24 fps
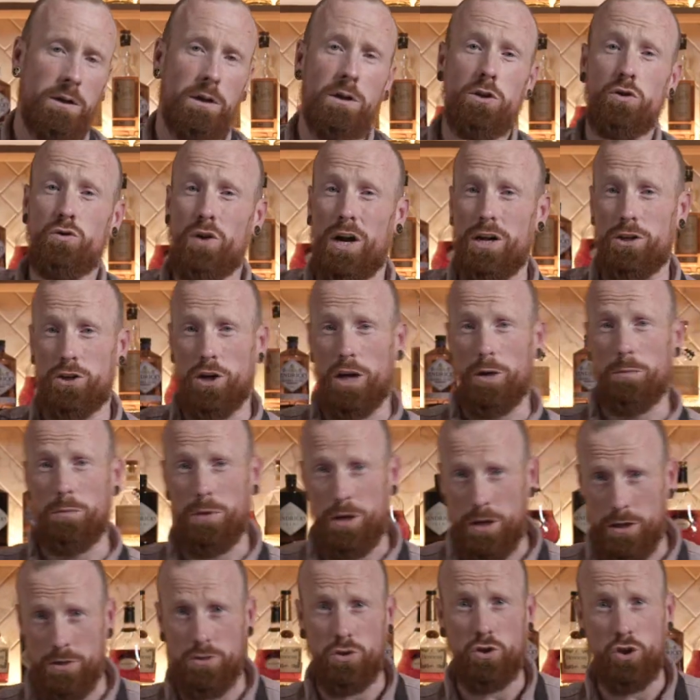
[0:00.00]
Dry shake
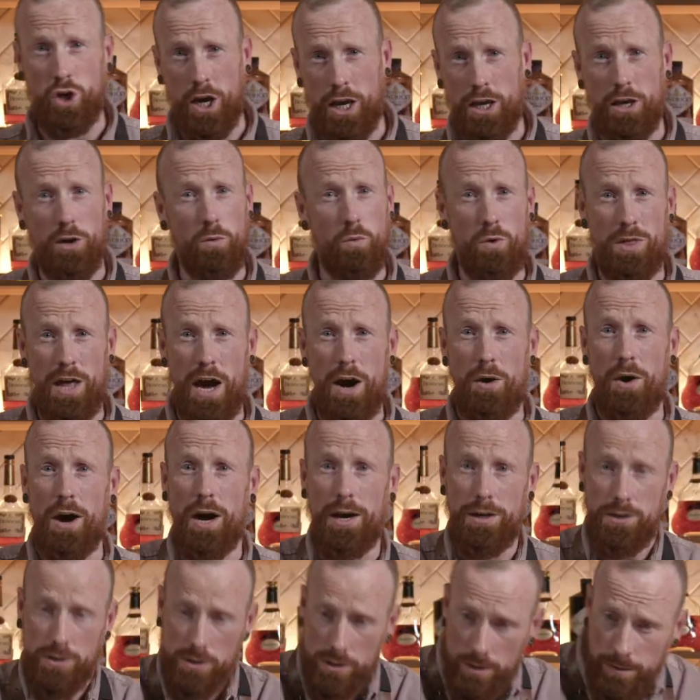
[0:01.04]
means shake without
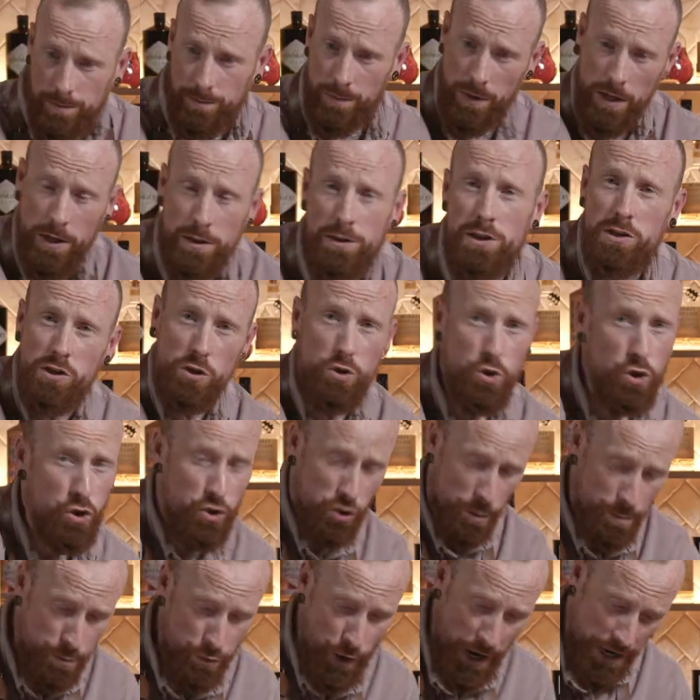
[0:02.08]
ice. This is just
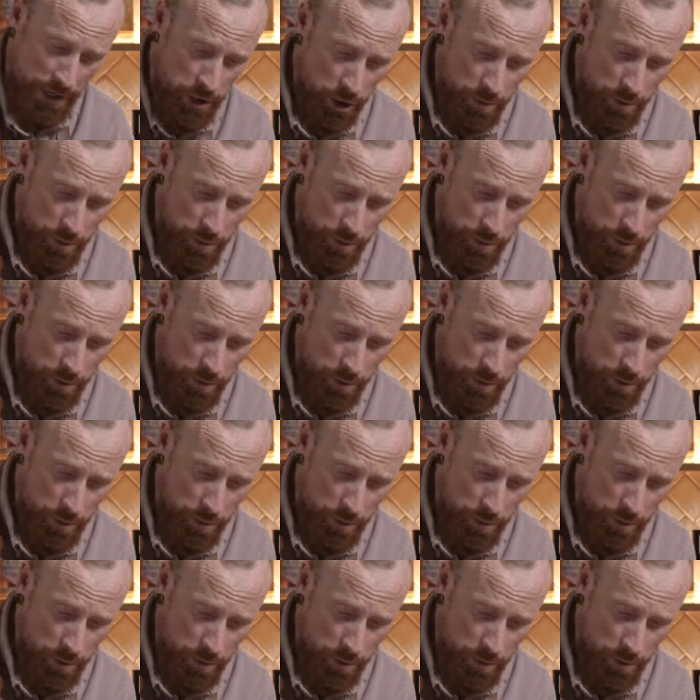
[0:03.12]
to break